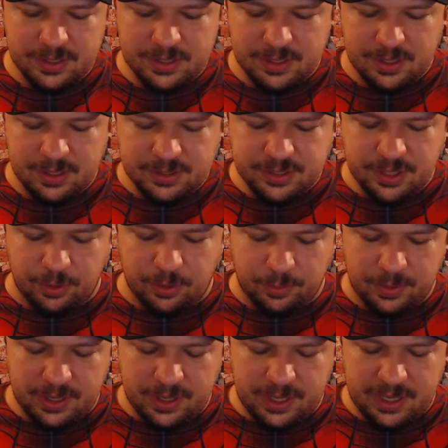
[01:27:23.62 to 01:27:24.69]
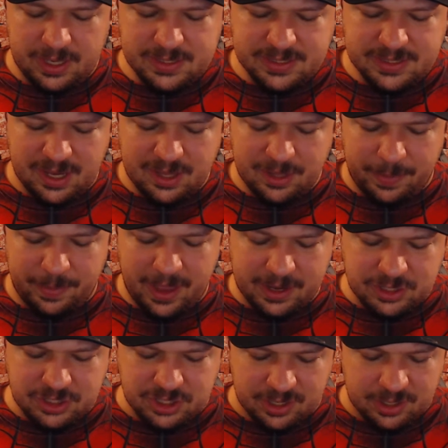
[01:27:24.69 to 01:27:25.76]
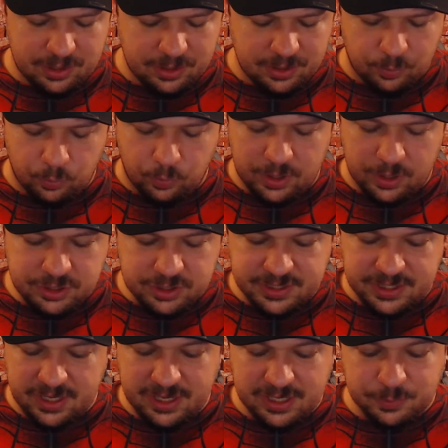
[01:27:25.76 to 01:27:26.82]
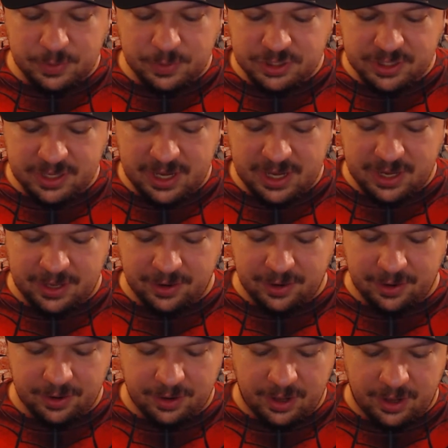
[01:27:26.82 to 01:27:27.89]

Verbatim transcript: So, inside the packaging, what you're seeing is what you're getting here.